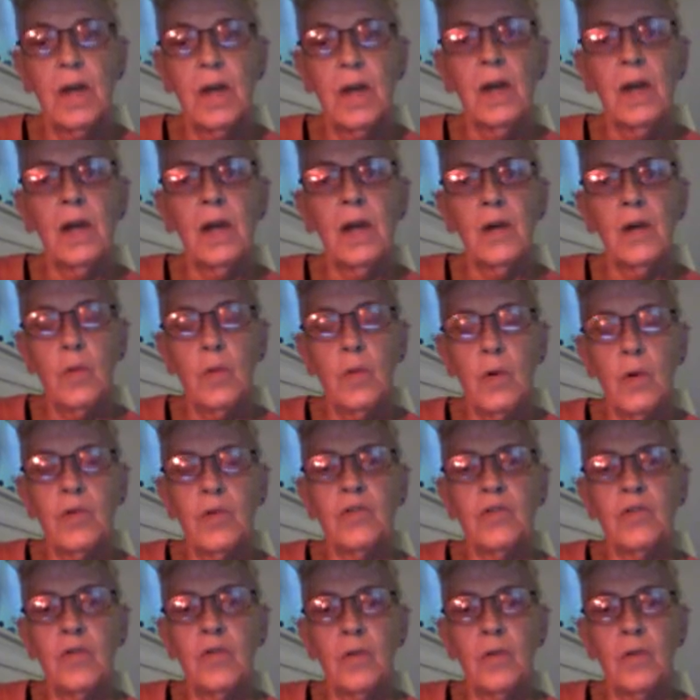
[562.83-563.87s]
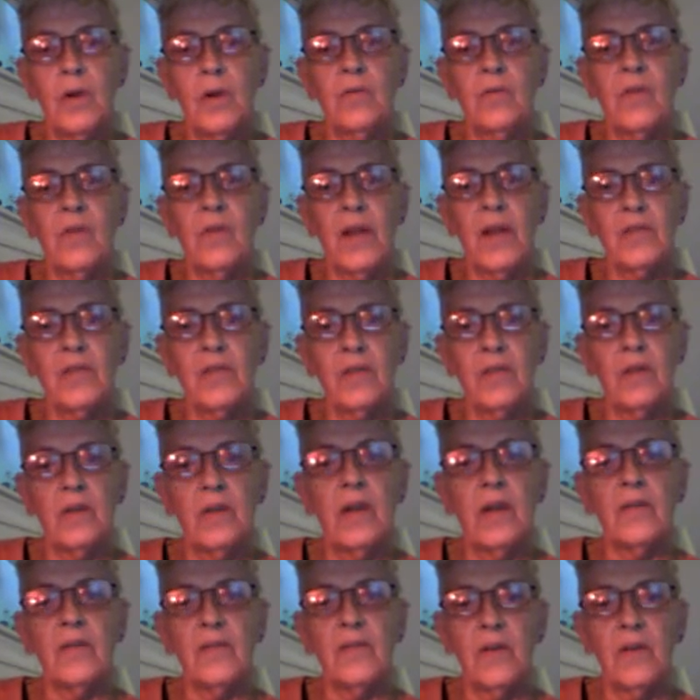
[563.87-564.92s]
in order to advance in
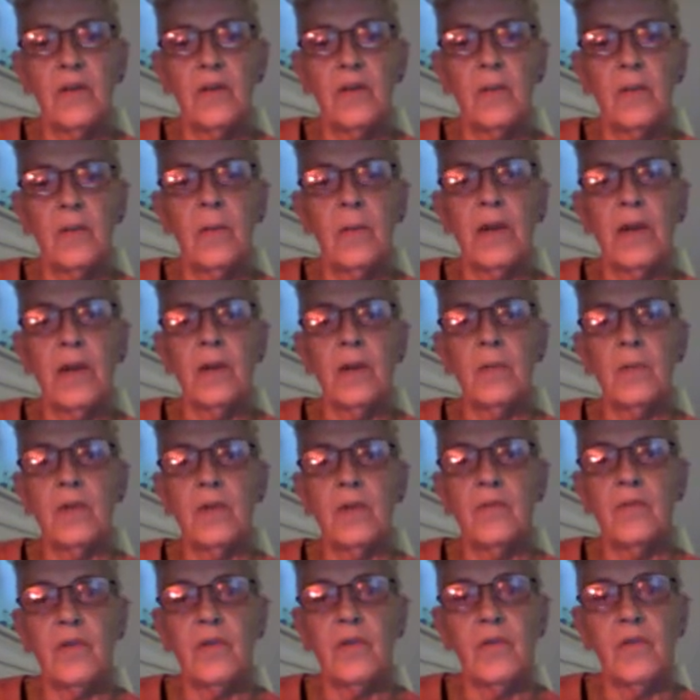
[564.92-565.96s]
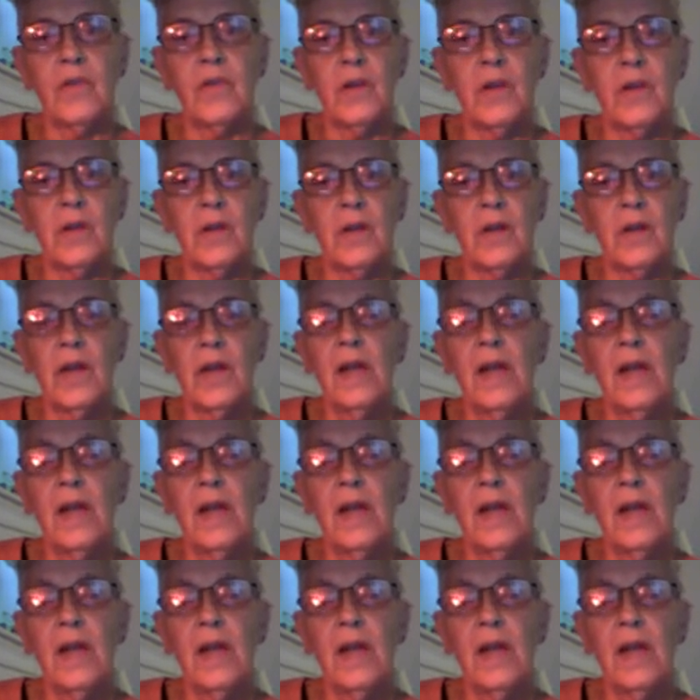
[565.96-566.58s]
that field and become conversant in it.